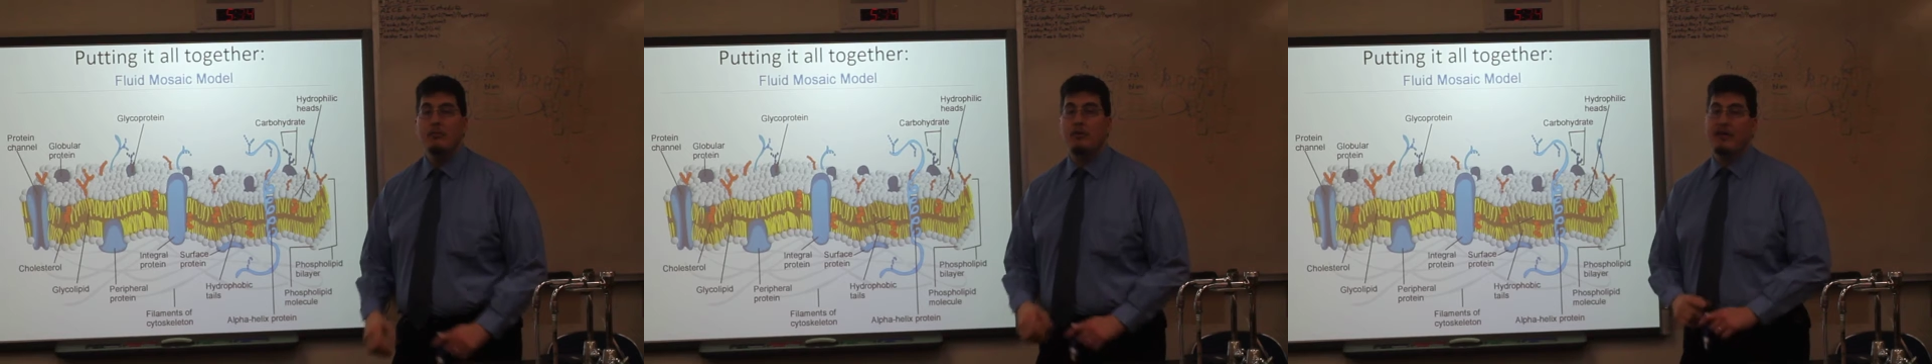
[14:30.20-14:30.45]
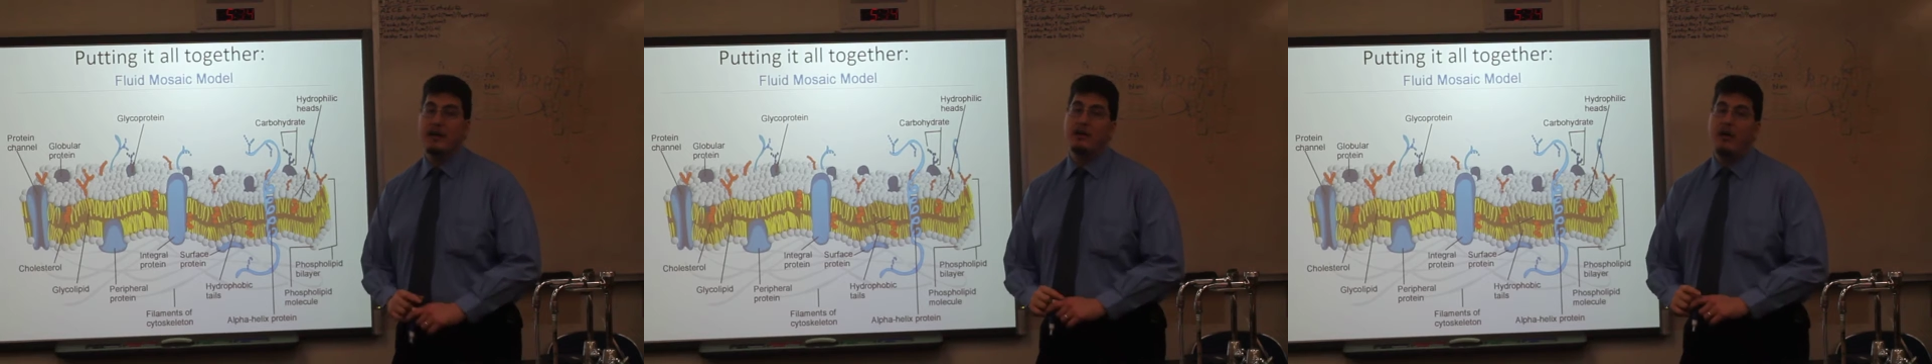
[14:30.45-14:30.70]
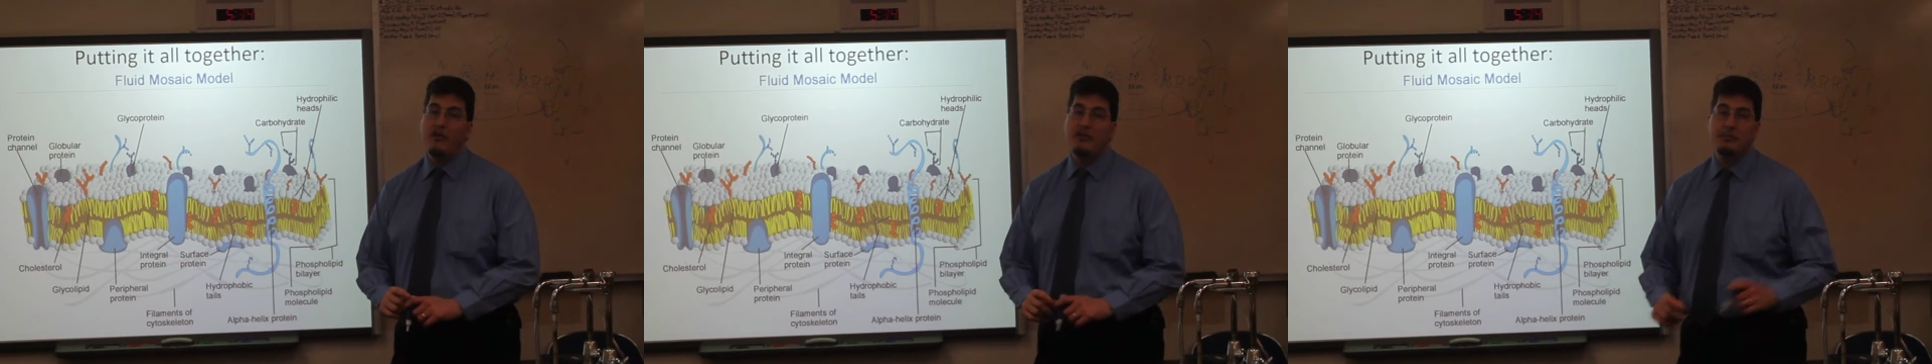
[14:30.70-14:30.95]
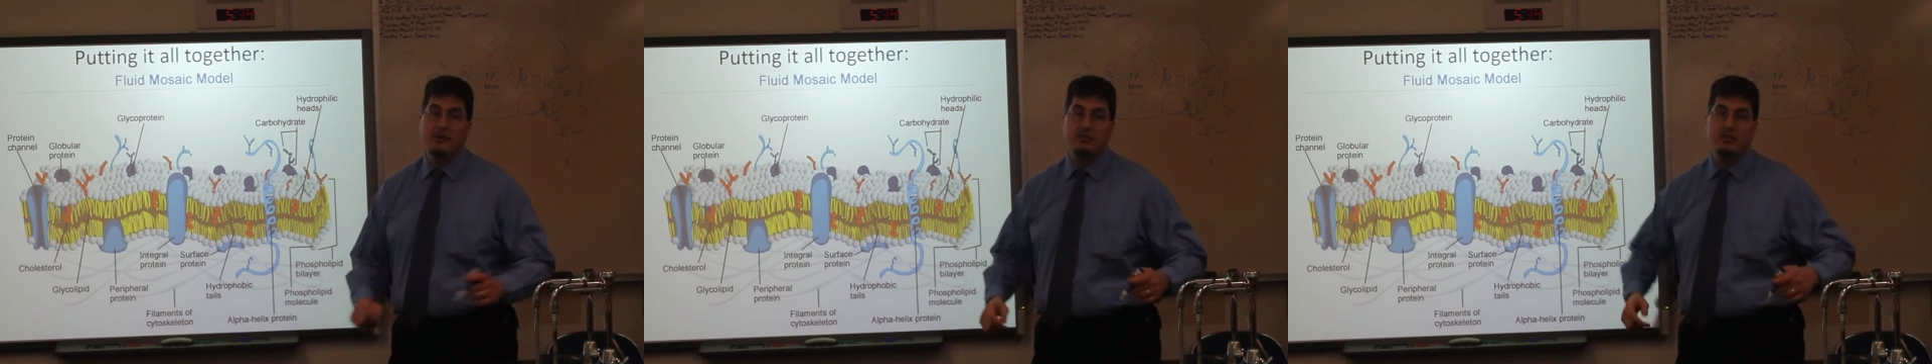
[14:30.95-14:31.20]
but they can
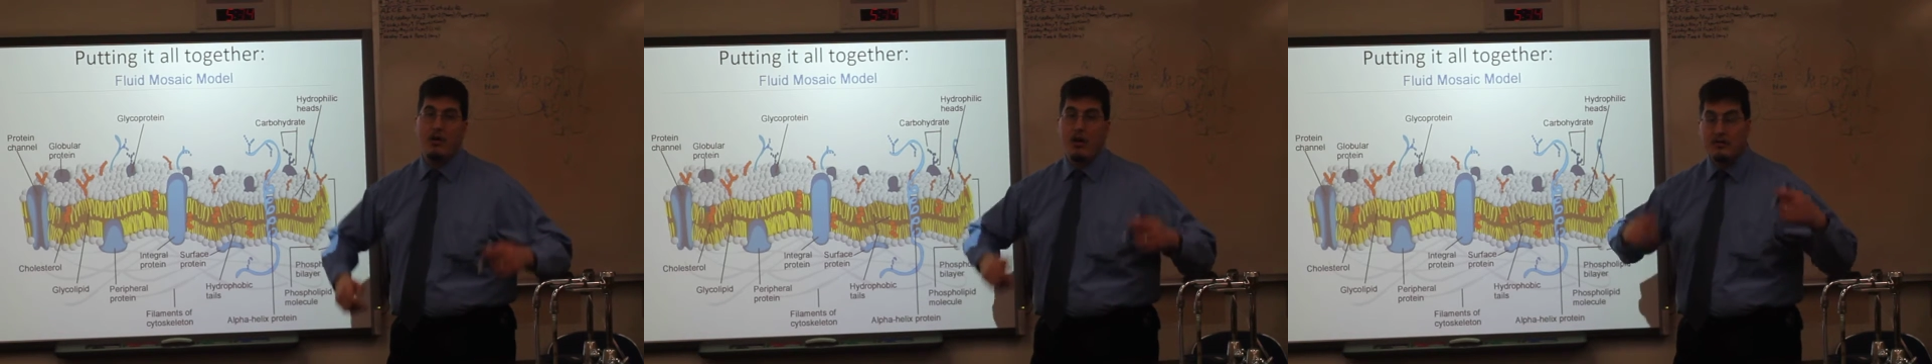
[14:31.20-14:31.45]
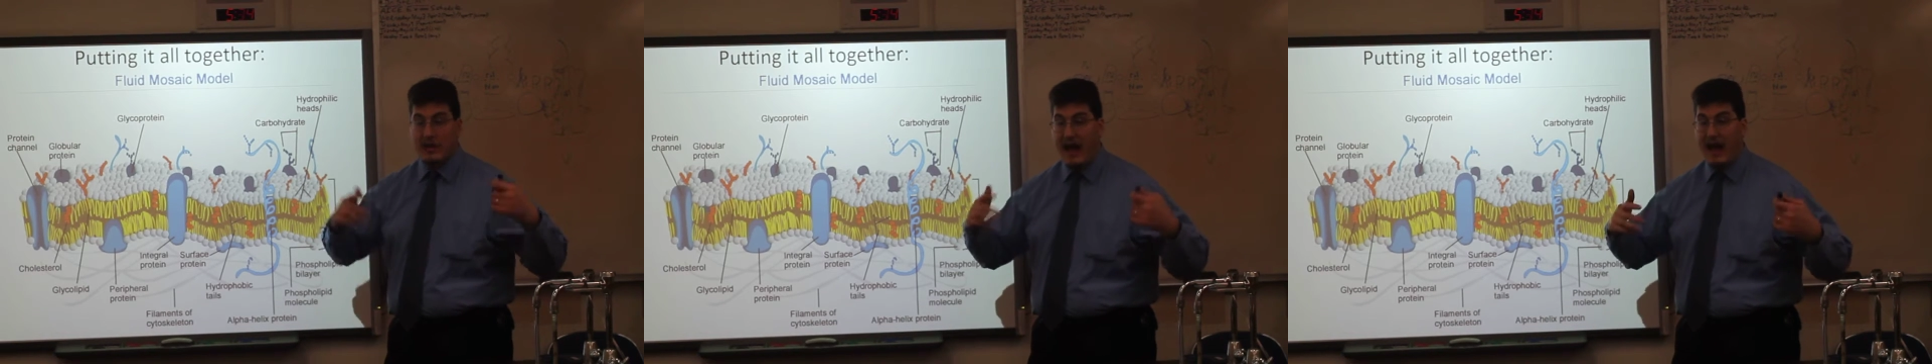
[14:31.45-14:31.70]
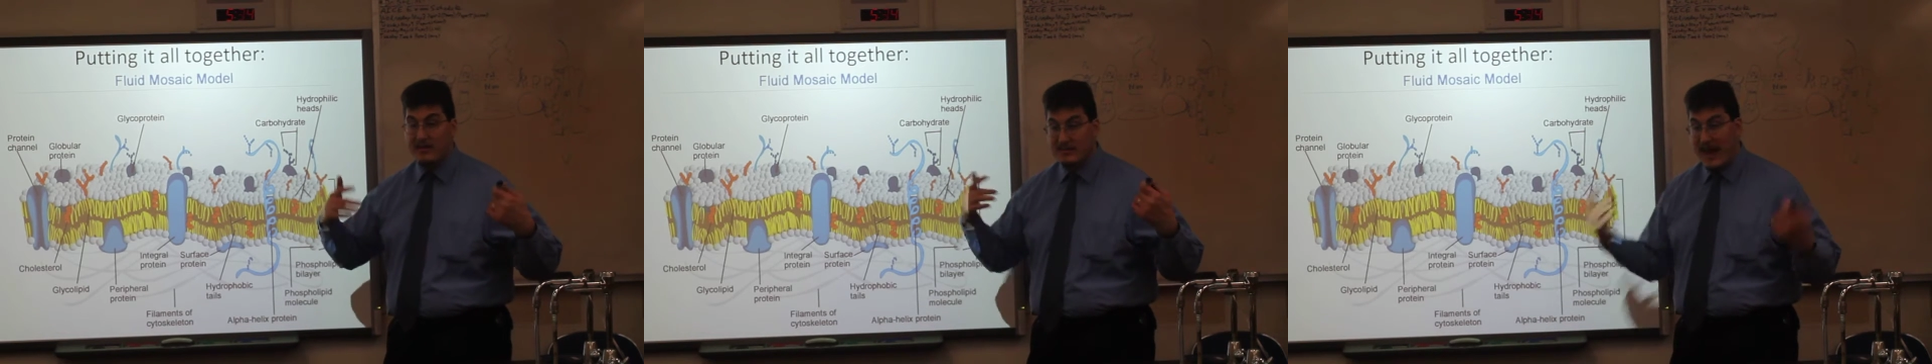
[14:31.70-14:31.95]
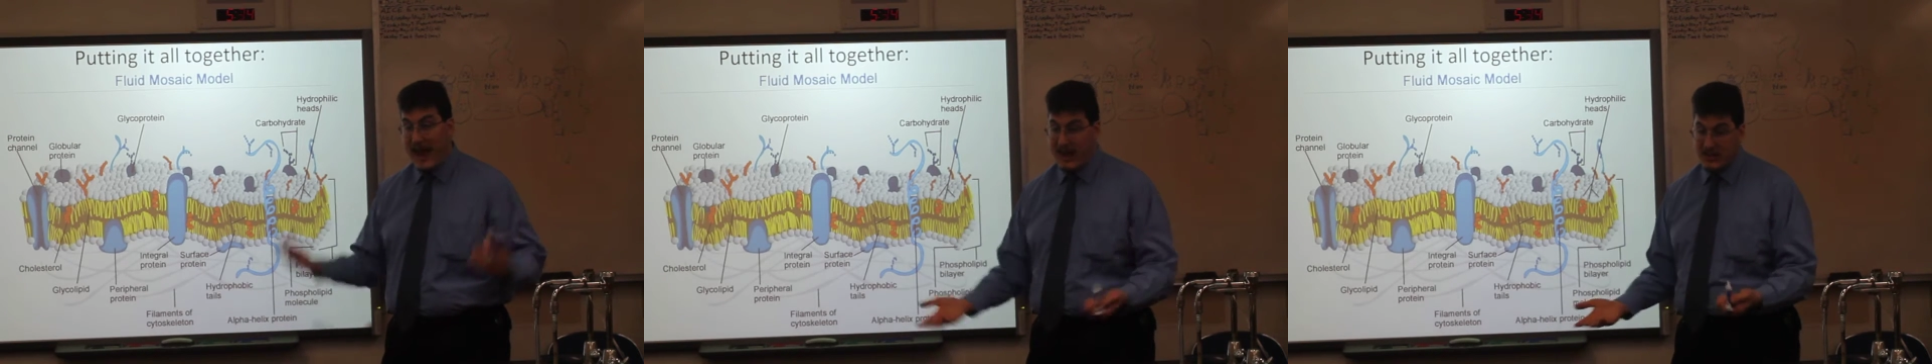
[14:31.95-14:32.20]
also be drawn
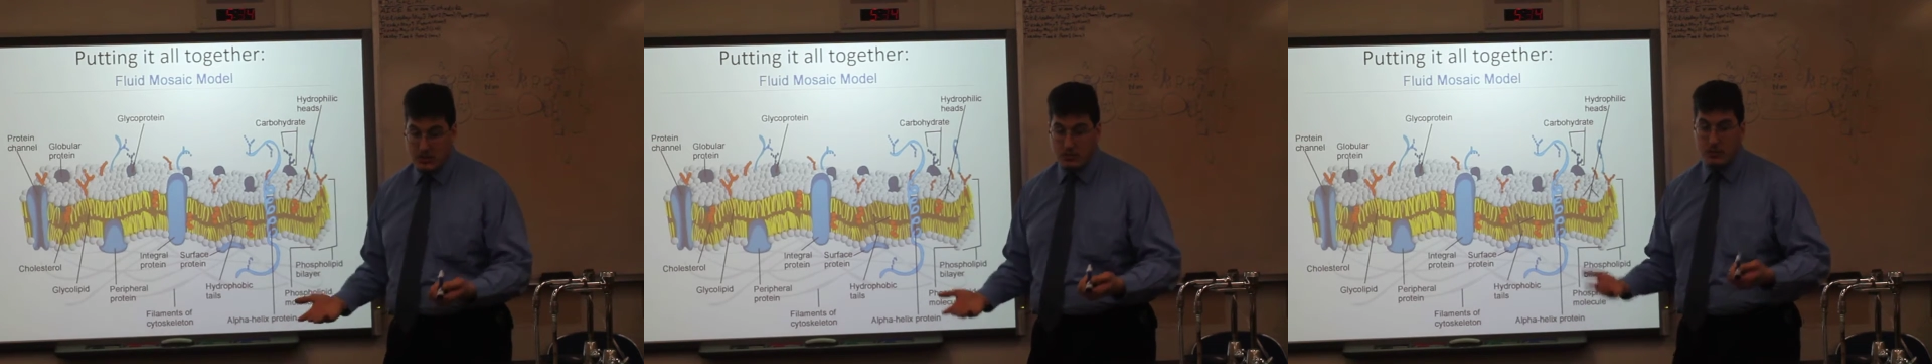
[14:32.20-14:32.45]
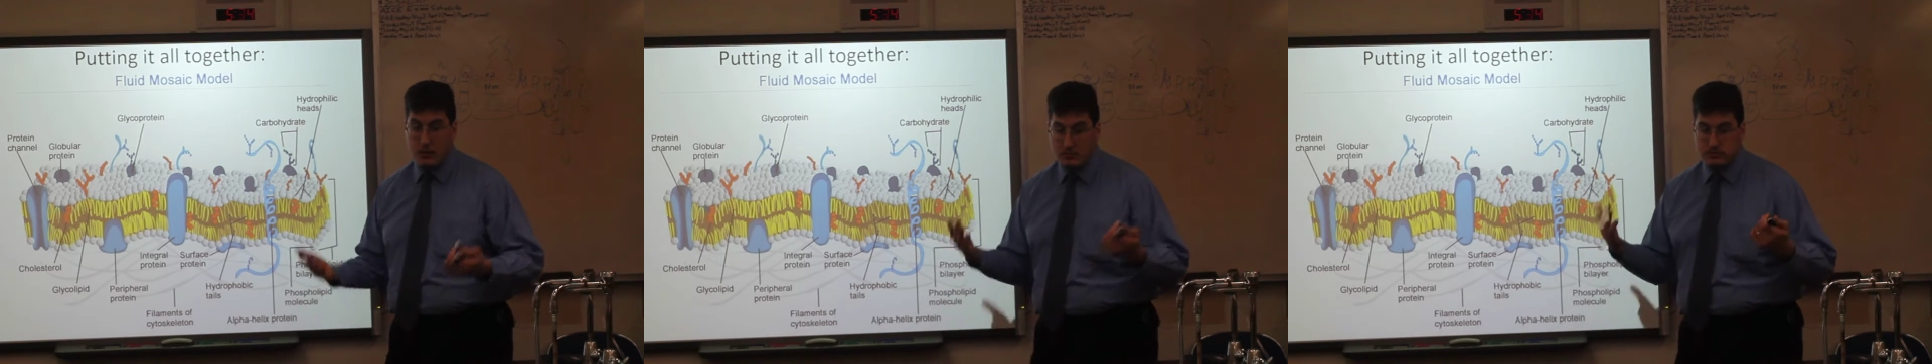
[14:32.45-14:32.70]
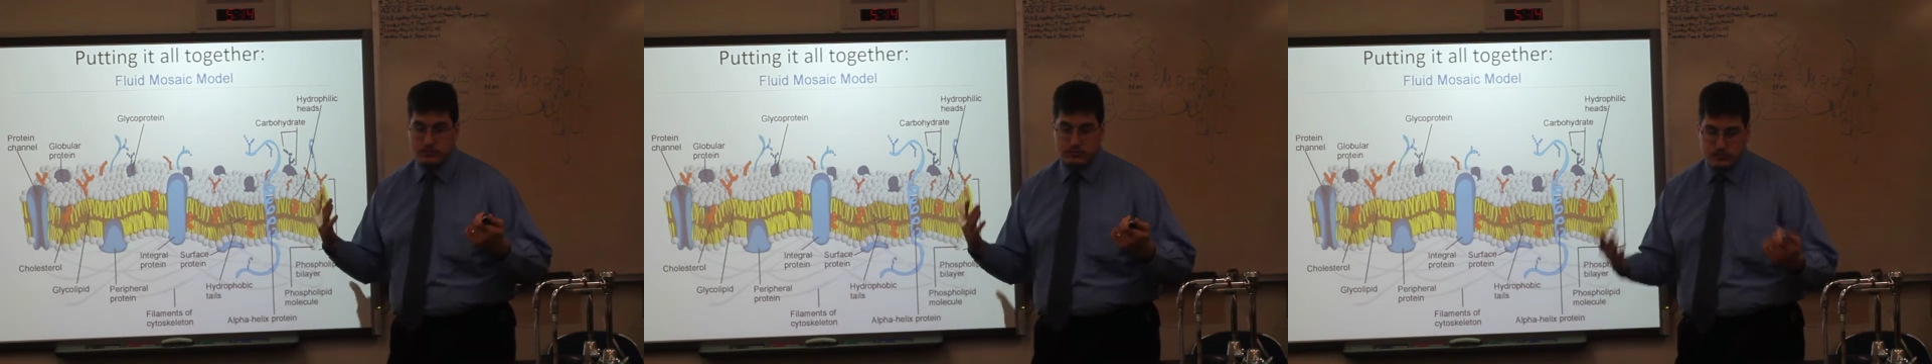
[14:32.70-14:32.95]
as actual